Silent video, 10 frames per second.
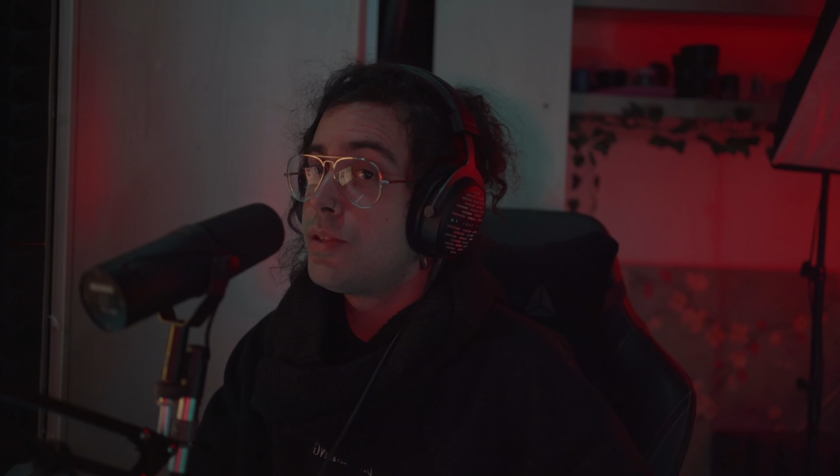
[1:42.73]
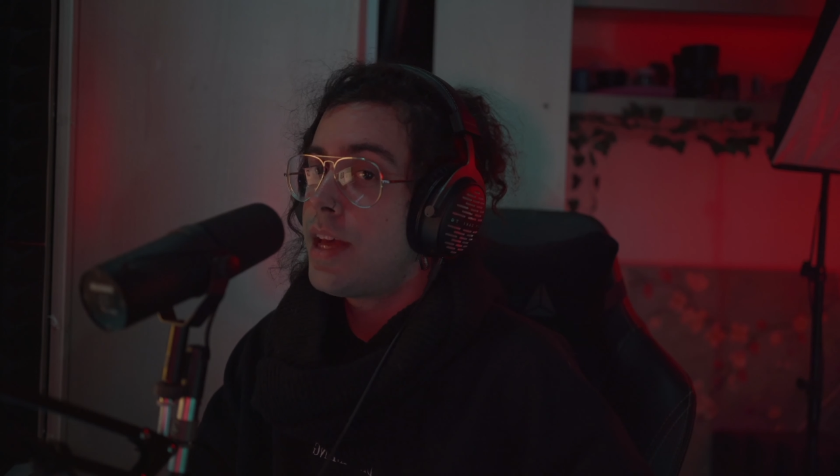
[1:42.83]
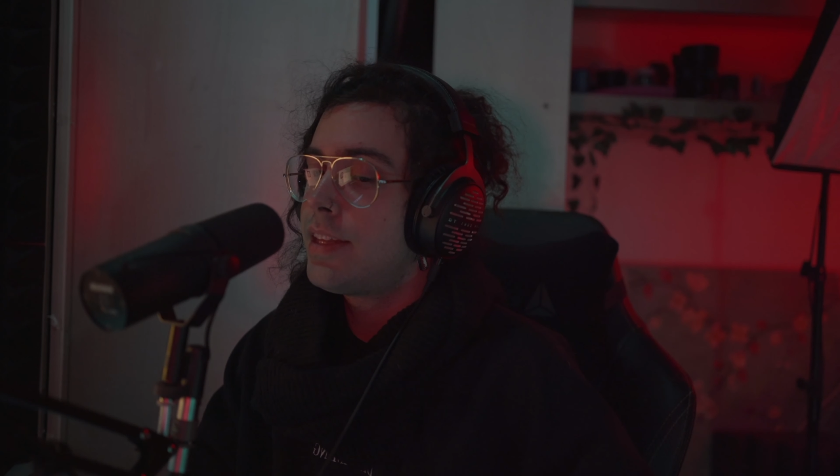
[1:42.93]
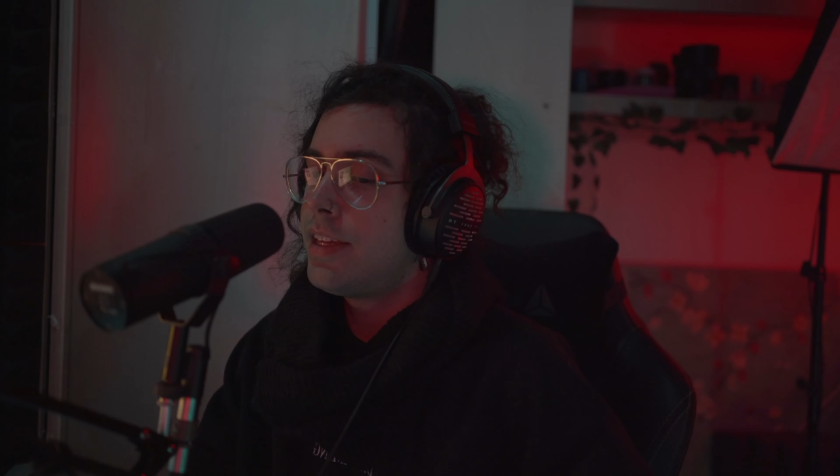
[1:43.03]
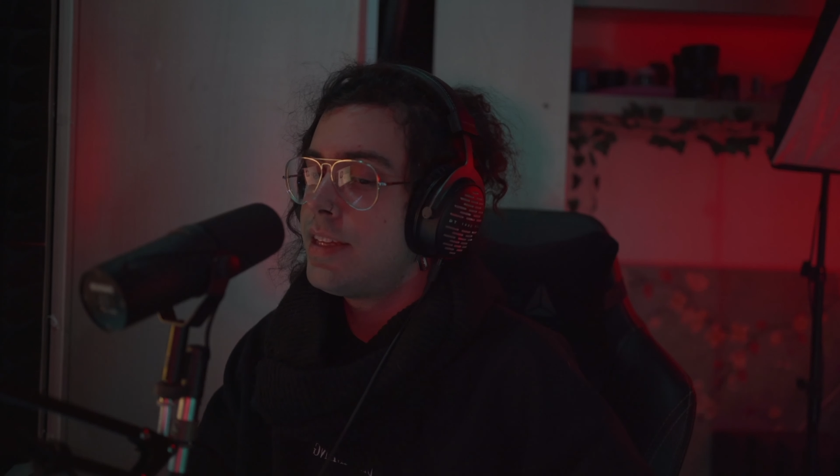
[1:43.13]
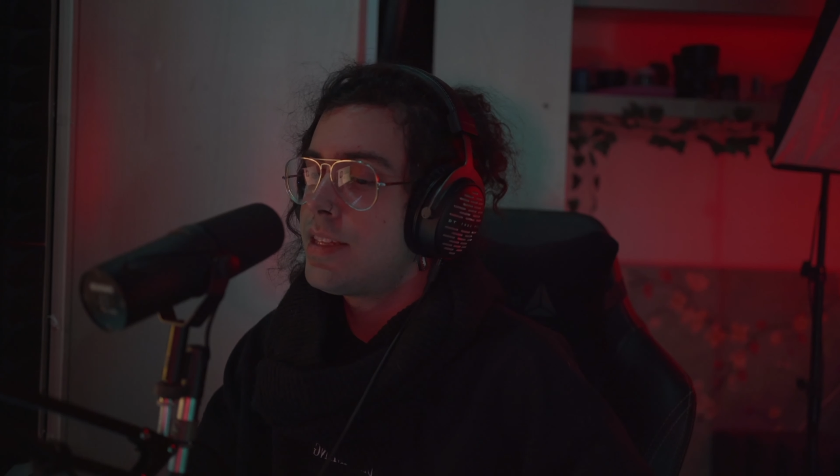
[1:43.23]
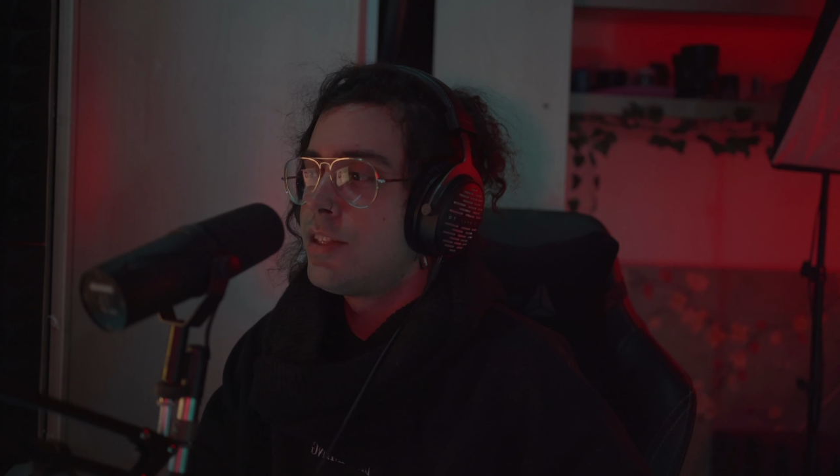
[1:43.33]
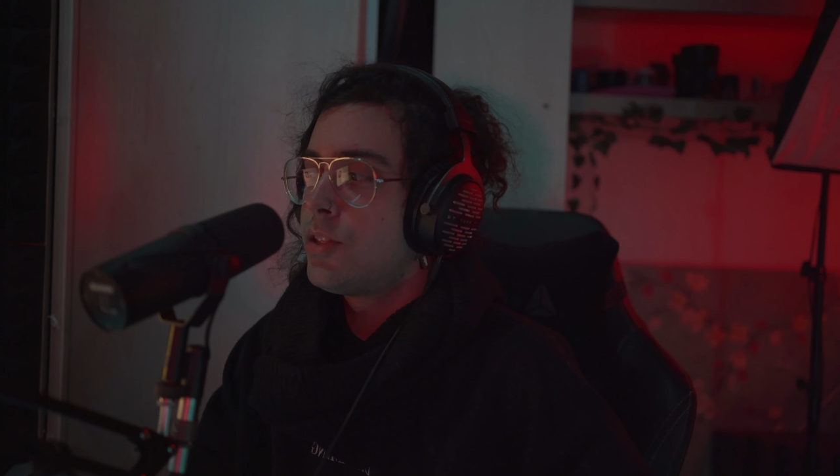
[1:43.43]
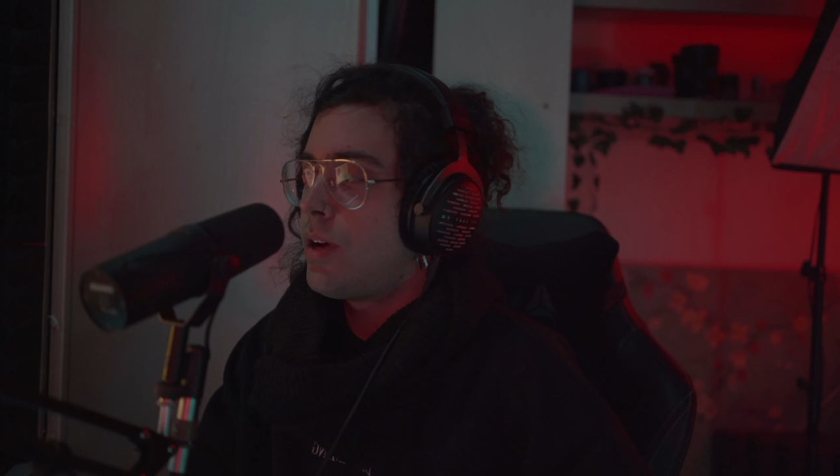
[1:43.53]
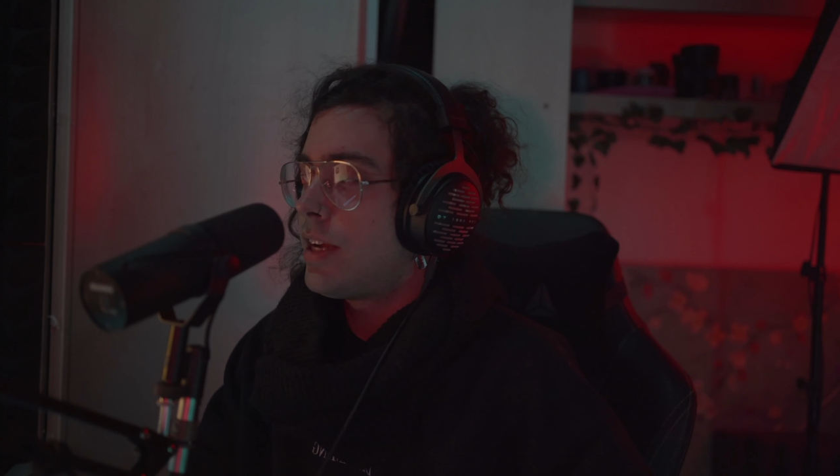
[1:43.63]
that is
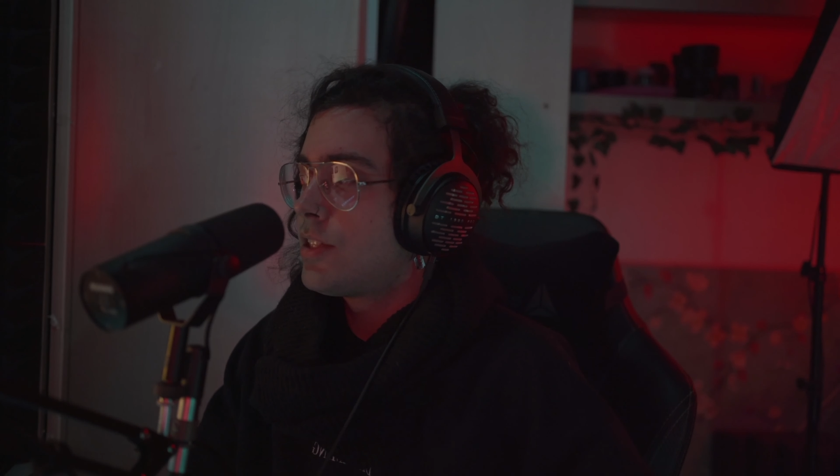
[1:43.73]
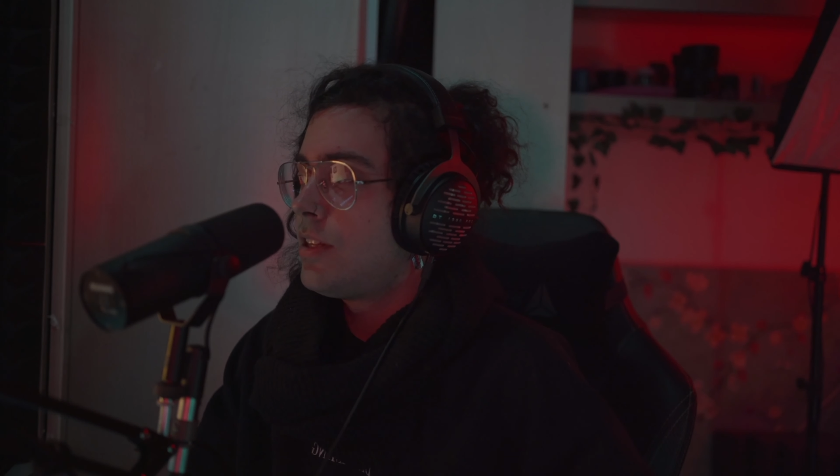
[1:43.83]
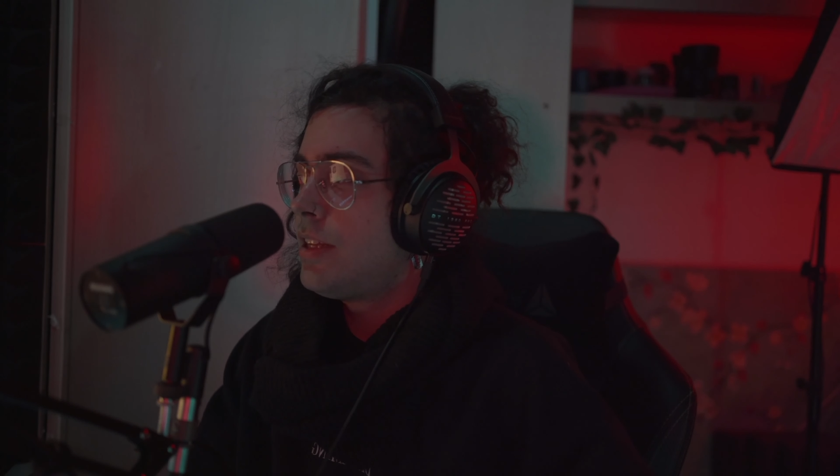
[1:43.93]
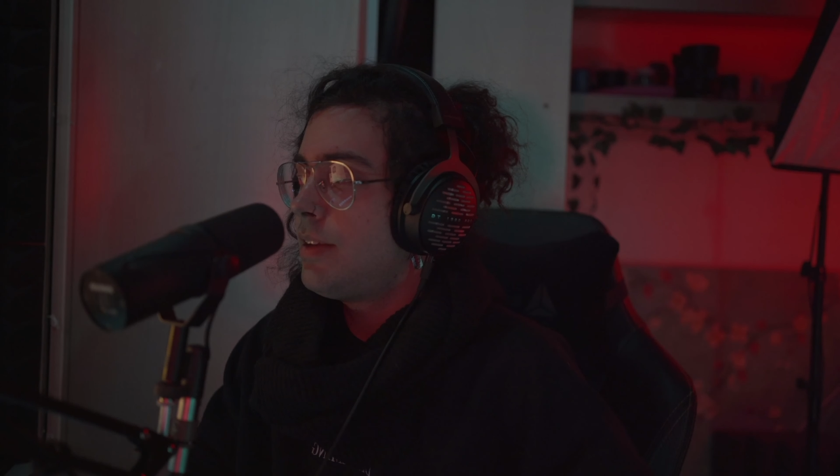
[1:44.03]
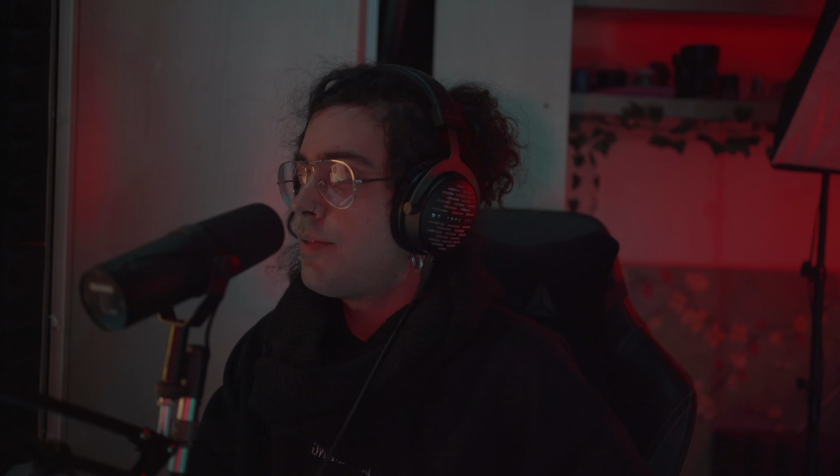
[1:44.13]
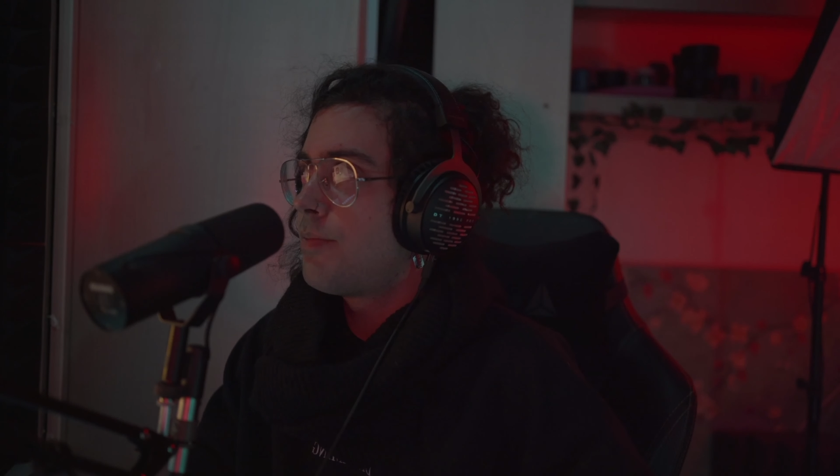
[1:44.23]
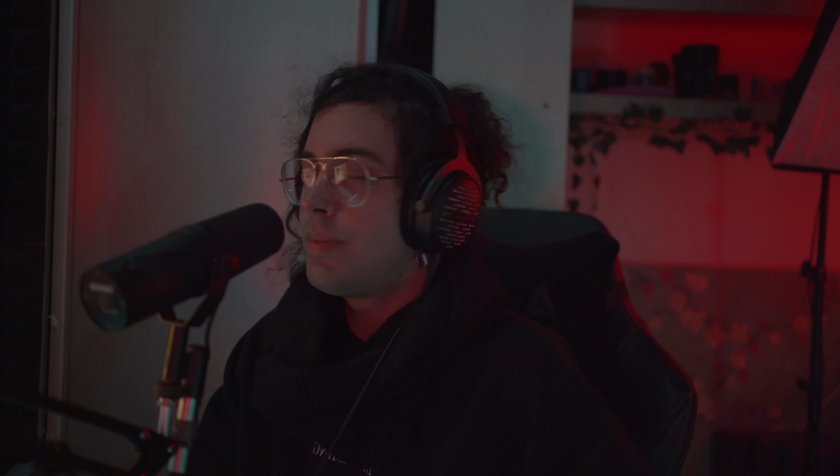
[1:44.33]
to actually